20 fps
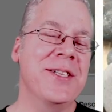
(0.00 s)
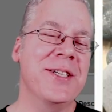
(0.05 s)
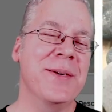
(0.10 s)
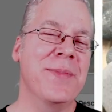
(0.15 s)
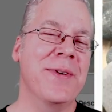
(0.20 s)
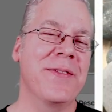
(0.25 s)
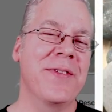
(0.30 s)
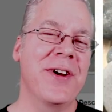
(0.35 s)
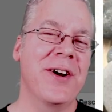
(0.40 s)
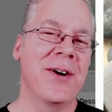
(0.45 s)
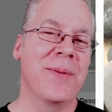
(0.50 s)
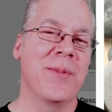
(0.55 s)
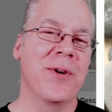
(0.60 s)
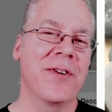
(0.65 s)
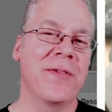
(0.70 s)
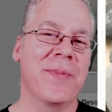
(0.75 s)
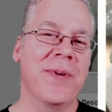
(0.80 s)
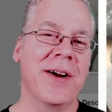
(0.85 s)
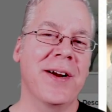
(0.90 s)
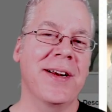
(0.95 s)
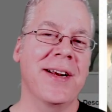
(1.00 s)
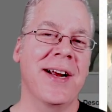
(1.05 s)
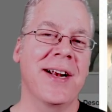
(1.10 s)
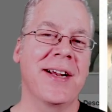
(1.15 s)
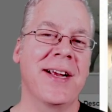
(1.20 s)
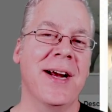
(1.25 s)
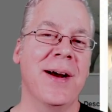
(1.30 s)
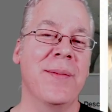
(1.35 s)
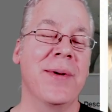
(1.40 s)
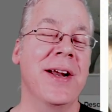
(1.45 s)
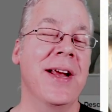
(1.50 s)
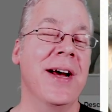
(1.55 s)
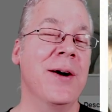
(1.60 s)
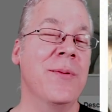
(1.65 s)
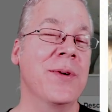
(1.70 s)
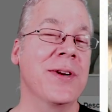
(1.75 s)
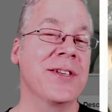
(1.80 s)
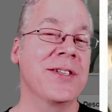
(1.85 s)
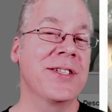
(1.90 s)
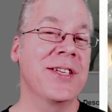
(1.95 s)
going to jump over here on Morphmarket.com, and now I
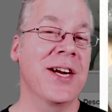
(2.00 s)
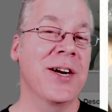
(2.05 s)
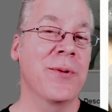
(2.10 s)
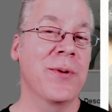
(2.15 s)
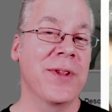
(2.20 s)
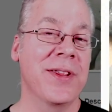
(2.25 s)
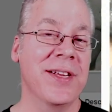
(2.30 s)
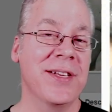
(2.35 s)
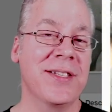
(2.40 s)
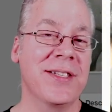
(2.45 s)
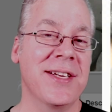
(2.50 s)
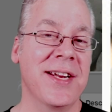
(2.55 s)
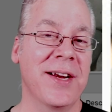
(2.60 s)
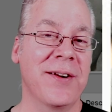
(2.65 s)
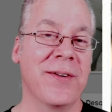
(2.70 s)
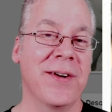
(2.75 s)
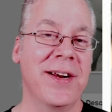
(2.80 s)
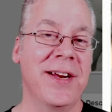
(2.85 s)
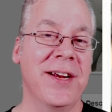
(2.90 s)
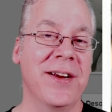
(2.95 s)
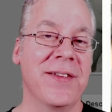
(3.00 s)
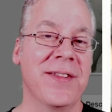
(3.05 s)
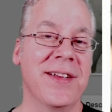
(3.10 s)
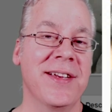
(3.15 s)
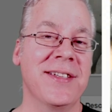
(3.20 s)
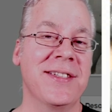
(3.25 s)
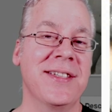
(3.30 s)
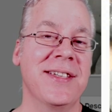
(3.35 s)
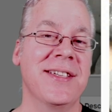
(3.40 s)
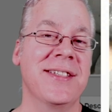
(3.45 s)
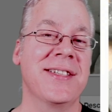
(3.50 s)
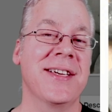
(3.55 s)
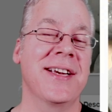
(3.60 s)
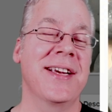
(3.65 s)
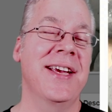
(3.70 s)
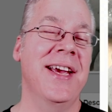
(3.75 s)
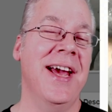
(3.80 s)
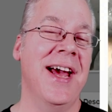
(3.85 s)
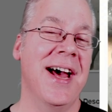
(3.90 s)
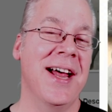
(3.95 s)
want to start with this snake right here. This is
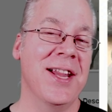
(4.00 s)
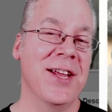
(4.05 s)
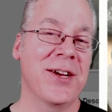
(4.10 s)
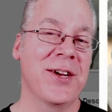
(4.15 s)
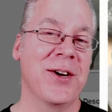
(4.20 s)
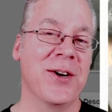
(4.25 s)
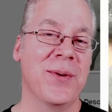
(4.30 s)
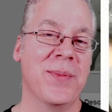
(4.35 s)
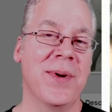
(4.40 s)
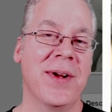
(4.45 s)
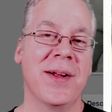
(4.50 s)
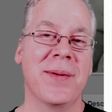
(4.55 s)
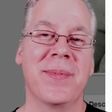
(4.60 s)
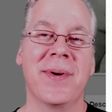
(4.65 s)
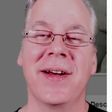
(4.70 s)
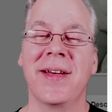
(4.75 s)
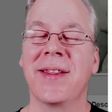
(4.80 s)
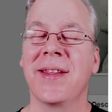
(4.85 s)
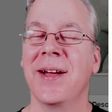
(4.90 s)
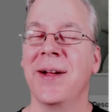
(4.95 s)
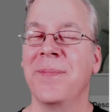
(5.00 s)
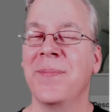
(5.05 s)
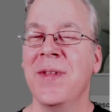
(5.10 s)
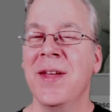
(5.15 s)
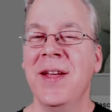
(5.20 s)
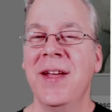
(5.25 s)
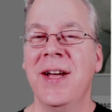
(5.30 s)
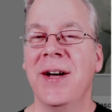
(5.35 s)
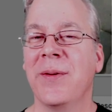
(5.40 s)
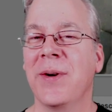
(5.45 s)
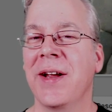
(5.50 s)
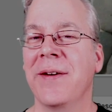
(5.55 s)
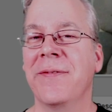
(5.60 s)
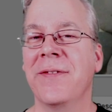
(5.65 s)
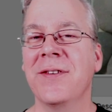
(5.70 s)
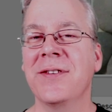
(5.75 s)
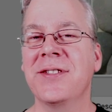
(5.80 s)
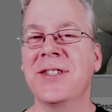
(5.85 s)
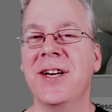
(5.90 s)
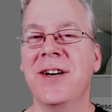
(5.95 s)
a calico ball python. And when I
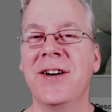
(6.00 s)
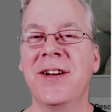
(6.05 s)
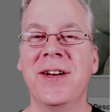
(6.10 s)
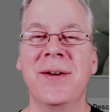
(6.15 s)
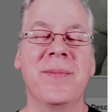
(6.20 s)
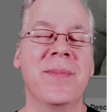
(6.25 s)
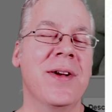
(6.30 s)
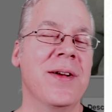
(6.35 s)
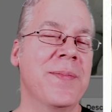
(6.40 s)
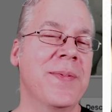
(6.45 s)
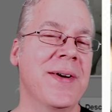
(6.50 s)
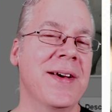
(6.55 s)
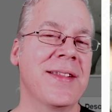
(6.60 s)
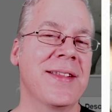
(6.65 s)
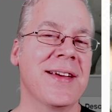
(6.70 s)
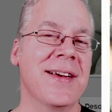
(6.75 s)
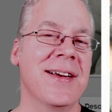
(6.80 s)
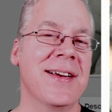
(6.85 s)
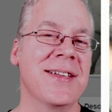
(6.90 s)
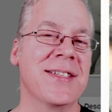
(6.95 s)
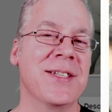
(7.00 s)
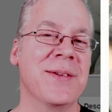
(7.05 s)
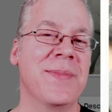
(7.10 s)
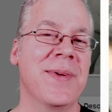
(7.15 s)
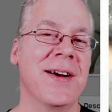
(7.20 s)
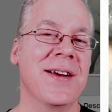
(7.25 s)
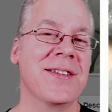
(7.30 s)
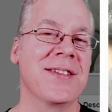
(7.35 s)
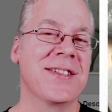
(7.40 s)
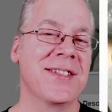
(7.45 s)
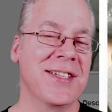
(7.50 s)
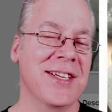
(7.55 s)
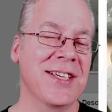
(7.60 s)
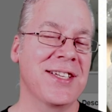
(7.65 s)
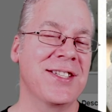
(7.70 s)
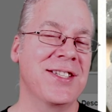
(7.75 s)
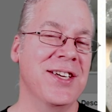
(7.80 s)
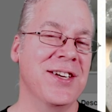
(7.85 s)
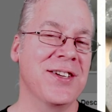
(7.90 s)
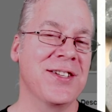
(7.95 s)
first started in ball pythons about
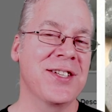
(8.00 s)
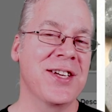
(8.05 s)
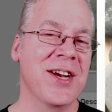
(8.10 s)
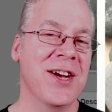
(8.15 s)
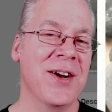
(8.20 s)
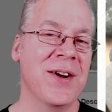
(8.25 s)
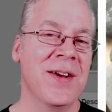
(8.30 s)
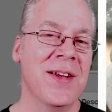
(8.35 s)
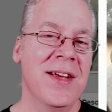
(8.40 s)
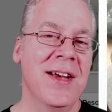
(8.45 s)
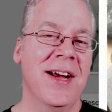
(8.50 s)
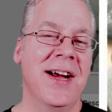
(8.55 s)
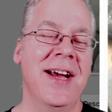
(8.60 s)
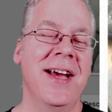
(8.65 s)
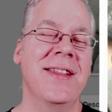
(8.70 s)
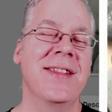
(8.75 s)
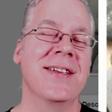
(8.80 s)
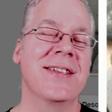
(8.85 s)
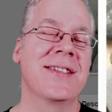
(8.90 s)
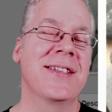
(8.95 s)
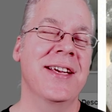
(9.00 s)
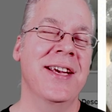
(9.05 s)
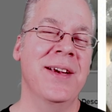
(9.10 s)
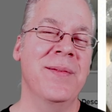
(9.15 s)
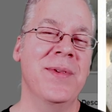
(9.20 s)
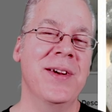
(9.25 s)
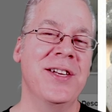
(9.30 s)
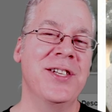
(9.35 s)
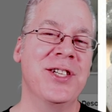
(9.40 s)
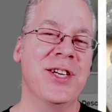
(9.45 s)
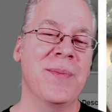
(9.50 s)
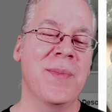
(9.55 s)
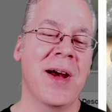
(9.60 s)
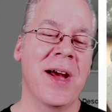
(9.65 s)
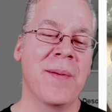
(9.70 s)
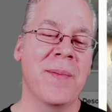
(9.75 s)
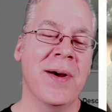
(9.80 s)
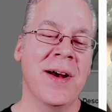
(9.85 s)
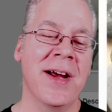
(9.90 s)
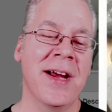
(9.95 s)
6 years ago, I had this image in
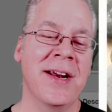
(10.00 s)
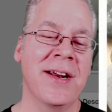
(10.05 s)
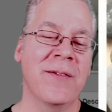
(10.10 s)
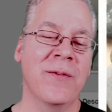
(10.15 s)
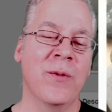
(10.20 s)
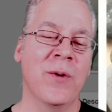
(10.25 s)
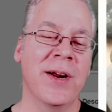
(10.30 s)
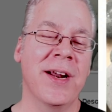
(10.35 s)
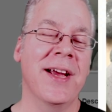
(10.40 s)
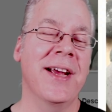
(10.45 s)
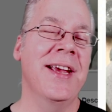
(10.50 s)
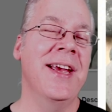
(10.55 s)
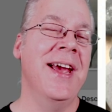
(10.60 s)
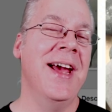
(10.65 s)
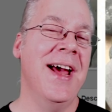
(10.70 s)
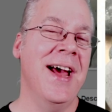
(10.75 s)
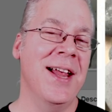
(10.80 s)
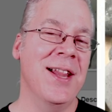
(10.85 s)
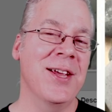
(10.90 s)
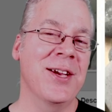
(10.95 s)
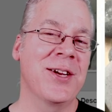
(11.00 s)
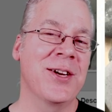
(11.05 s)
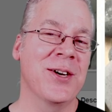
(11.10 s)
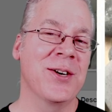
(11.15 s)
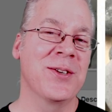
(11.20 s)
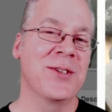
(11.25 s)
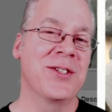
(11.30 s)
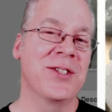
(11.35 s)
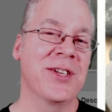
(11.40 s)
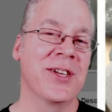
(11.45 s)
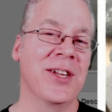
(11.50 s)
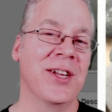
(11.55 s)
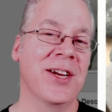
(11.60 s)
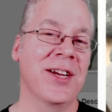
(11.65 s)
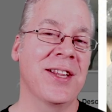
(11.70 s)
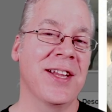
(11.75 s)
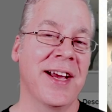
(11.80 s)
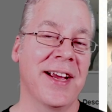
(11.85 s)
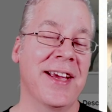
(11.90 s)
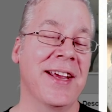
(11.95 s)
my mind of what a calico should
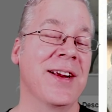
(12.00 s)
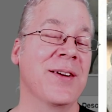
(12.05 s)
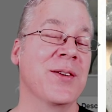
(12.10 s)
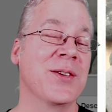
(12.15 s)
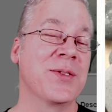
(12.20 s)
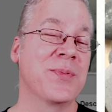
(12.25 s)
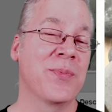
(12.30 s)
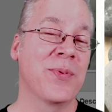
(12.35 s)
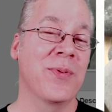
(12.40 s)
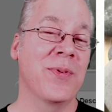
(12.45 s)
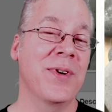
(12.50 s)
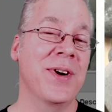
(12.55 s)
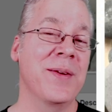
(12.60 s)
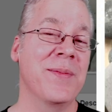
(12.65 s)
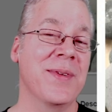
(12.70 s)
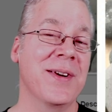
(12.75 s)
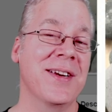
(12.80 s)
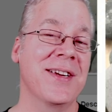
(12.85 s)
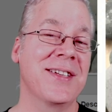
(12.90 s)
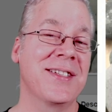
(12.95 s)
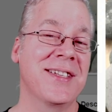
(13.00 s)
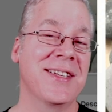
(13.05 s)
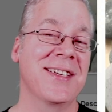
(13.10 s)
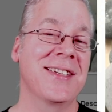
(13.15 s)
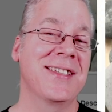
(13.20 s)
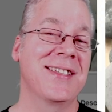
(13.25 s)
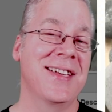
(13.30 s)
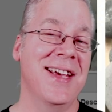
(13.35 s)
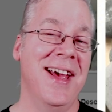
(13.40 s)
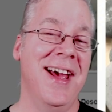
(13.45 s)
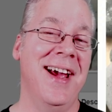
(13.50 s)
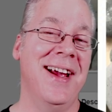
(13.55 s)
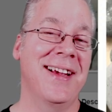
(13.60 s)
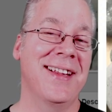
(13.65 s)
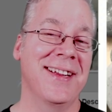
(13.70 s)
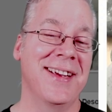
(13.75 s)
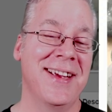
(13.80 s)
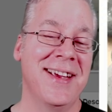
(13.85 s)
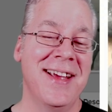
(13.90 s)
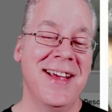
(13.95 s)
look like, and it was pretty much
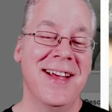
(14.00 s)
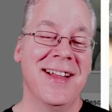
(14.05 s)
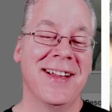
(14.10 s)
exactly